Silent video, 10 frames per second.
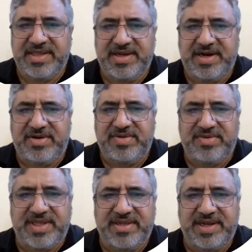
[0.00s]
Signal to
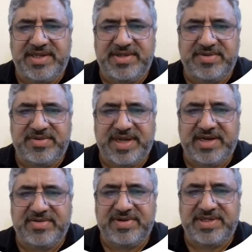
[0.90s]
noise ratio
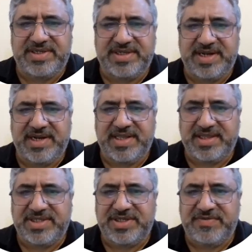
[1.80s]
calculation are
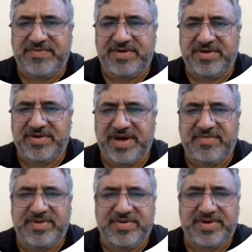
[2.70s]
essential for
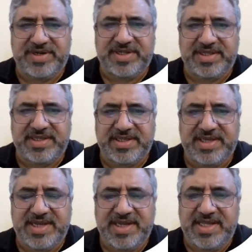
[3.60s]
evaluating the
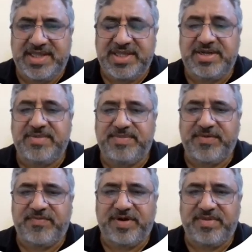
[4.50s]
system
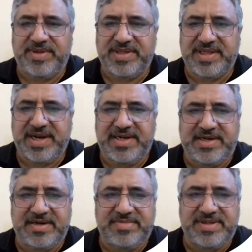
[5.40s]
performance and
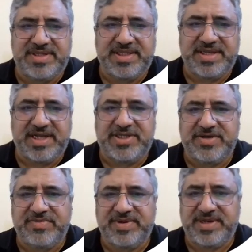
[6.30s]
determining the
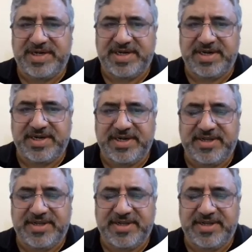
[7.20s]
achievable data.